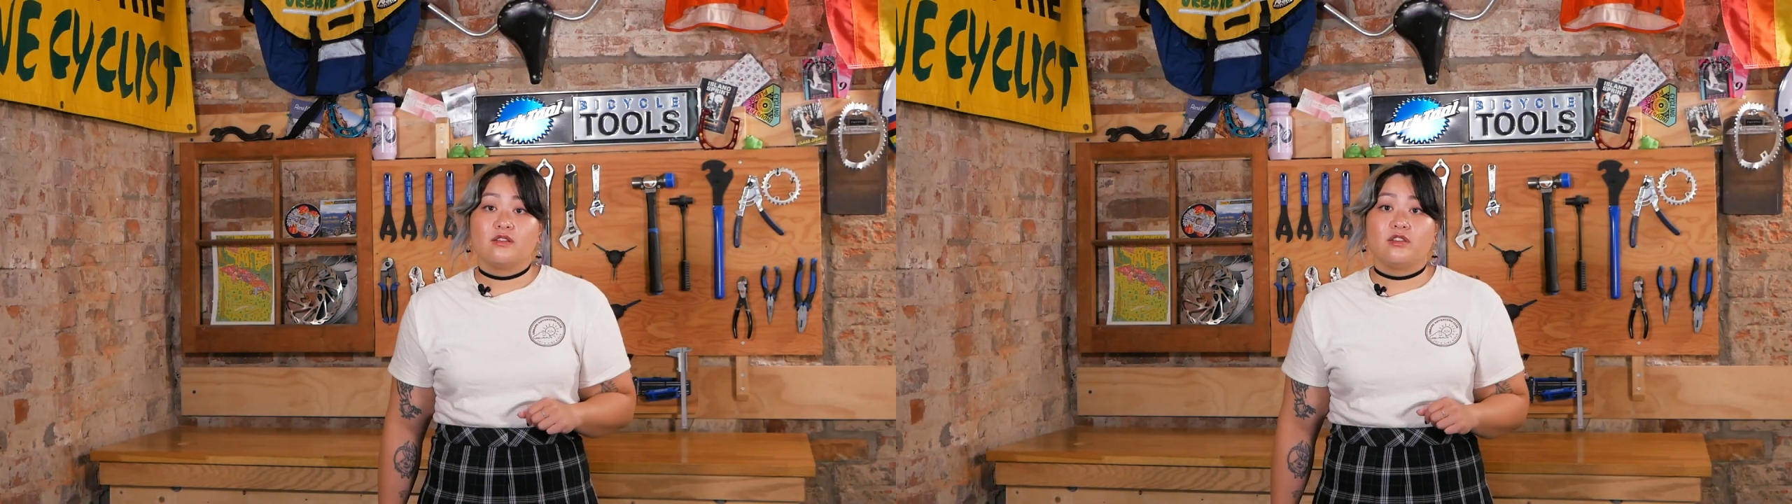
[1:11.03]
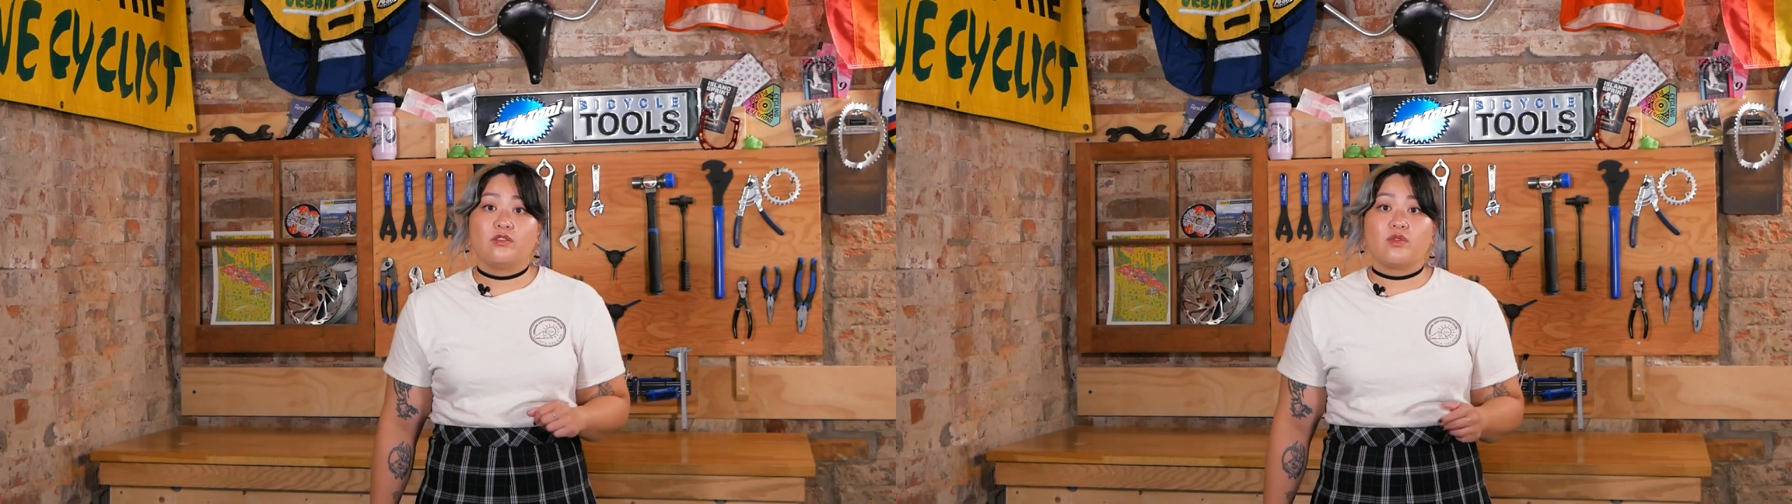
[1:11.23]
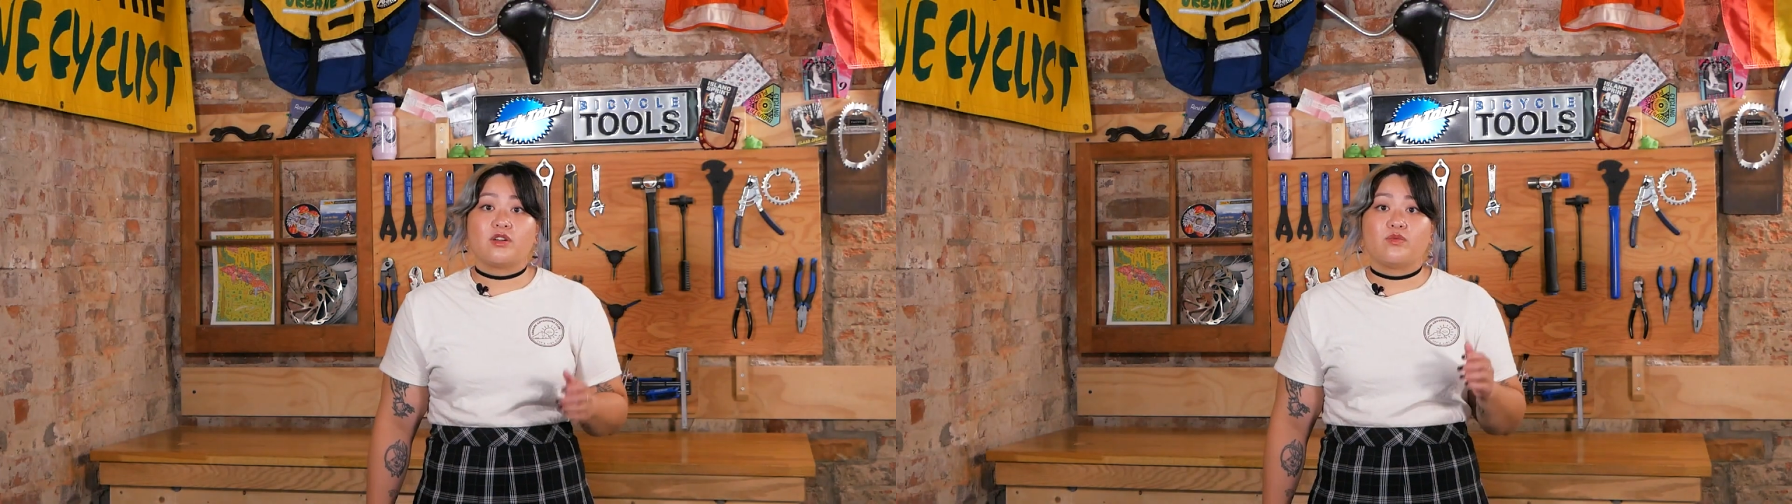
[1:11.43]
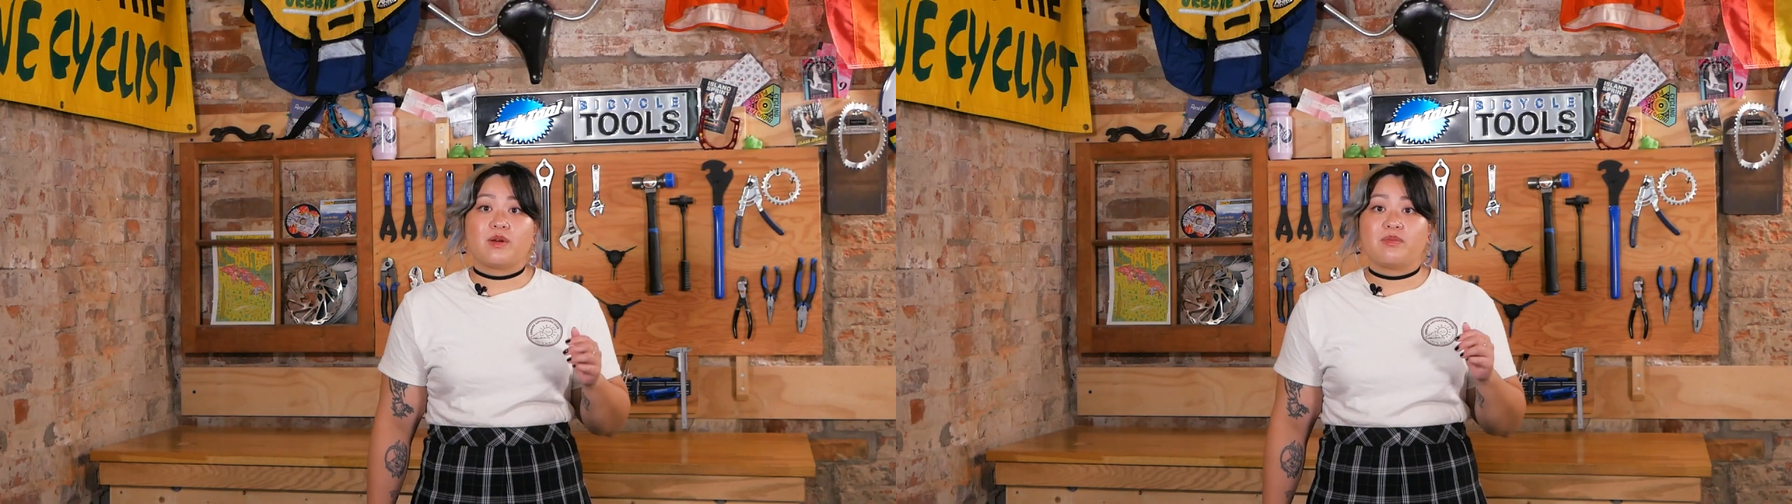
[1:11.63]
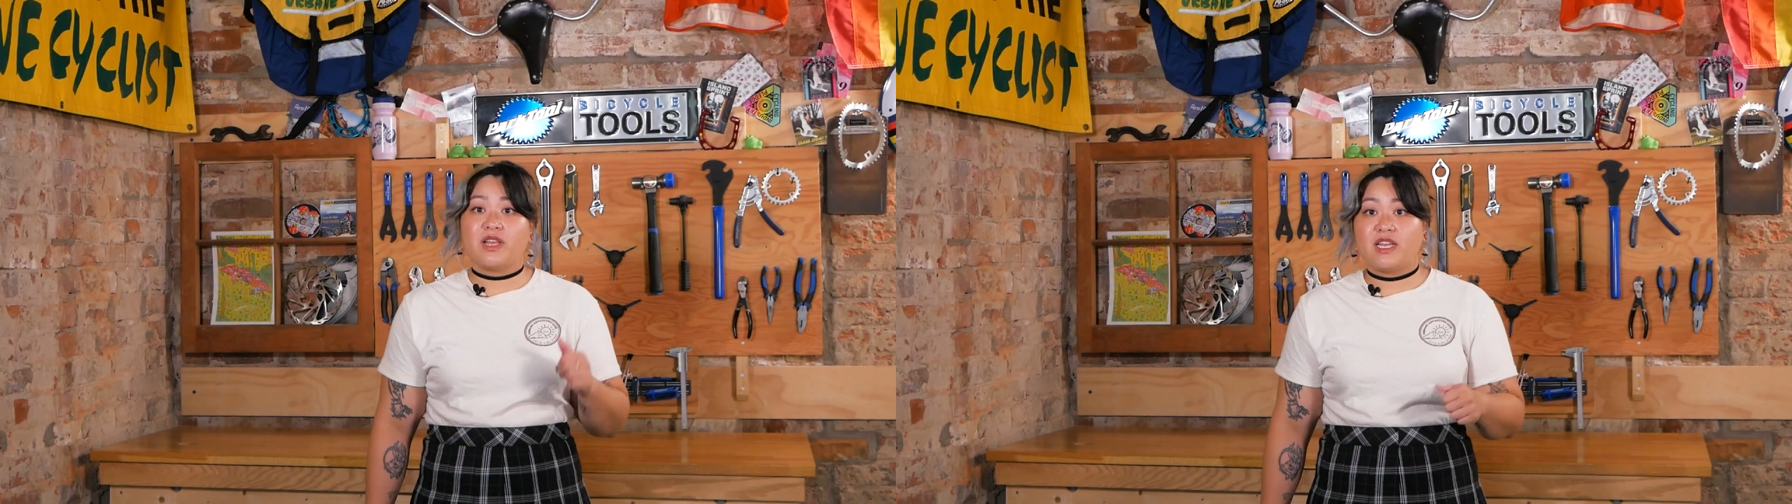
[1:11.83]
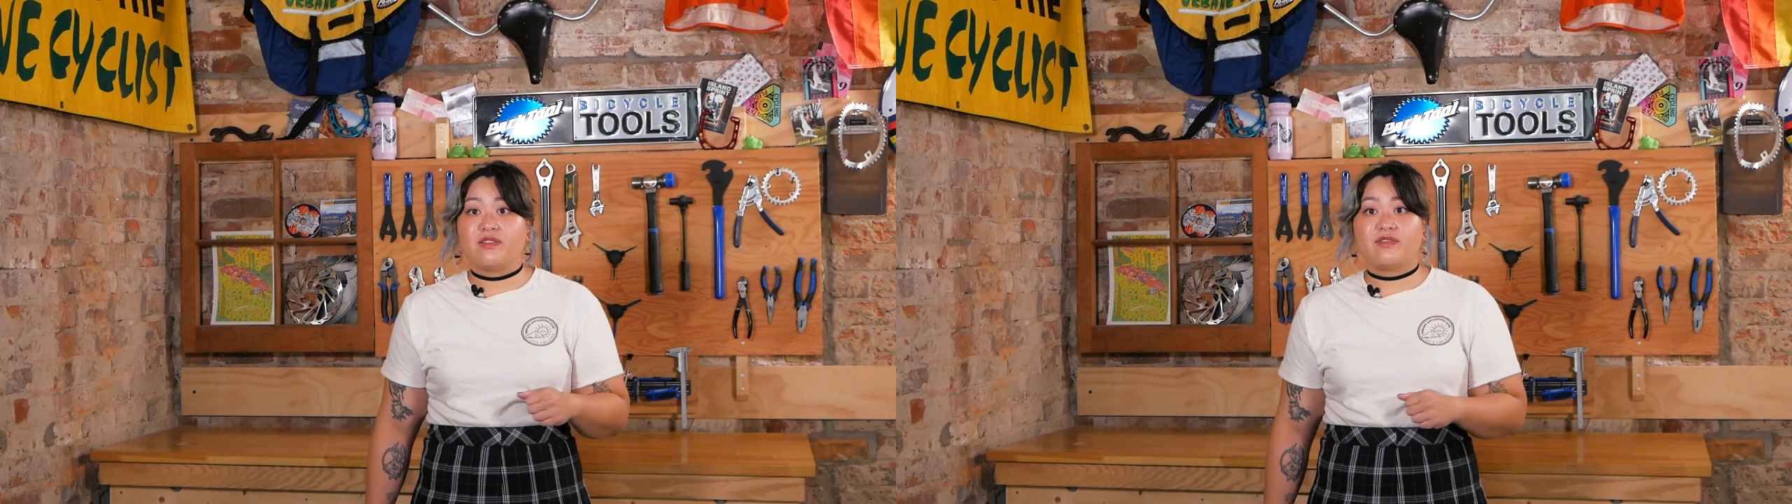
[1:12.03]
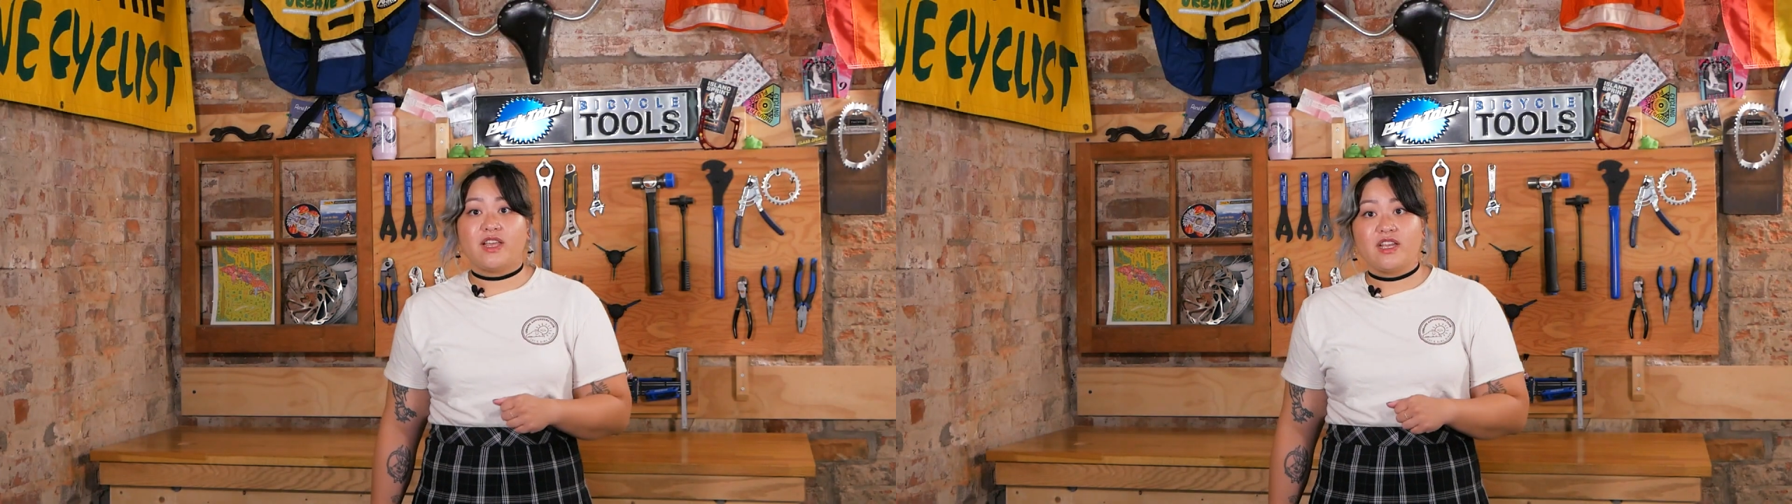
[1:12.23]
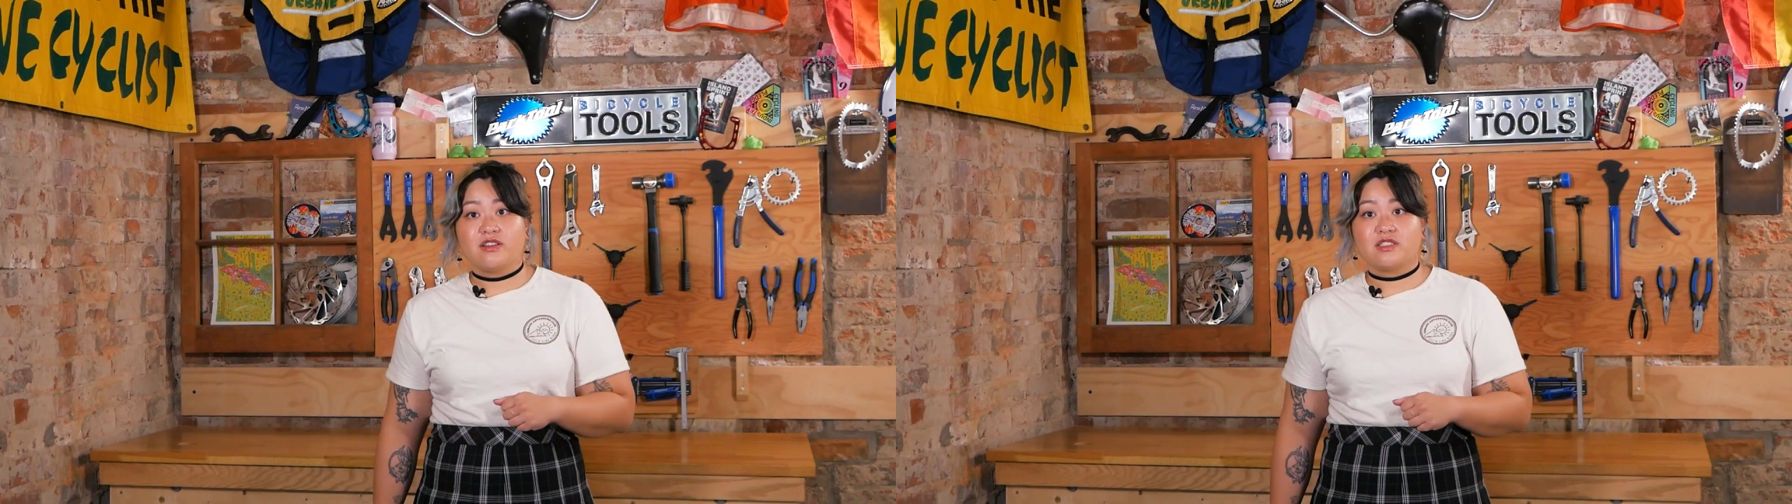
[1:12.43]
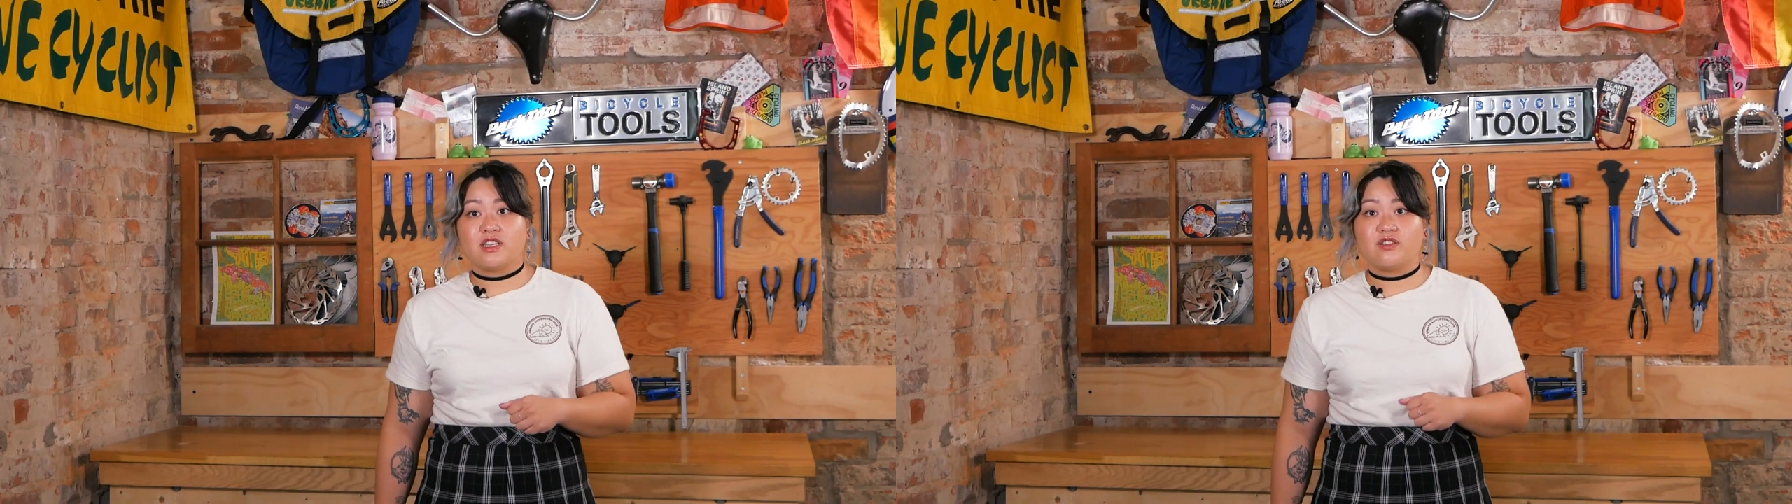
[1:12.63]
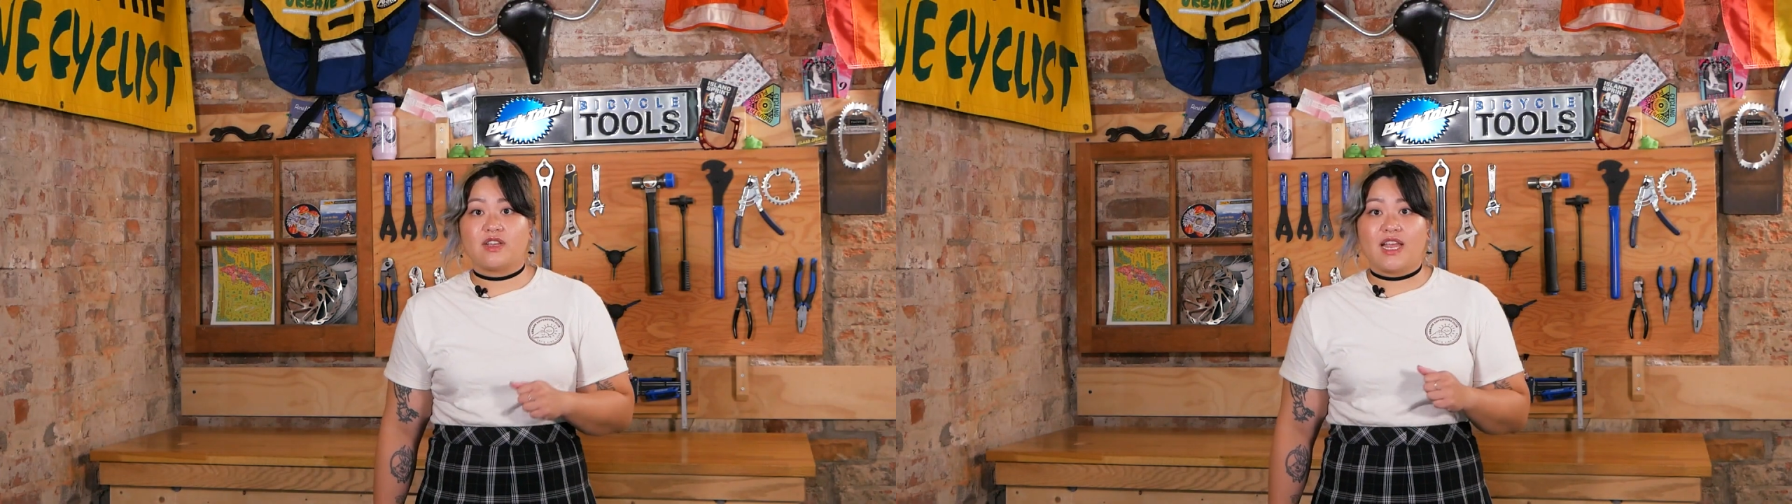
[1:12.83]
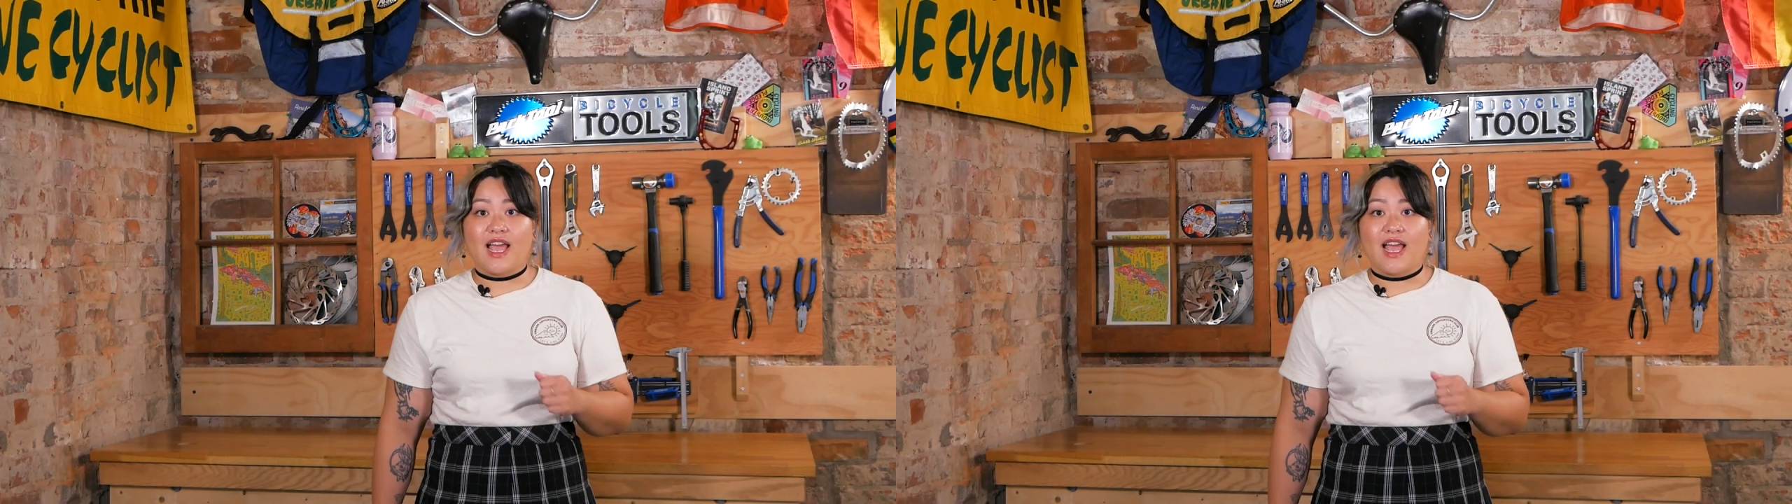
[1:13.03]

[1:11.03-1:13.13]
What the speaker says: You'll want to wear plenty of layers that you can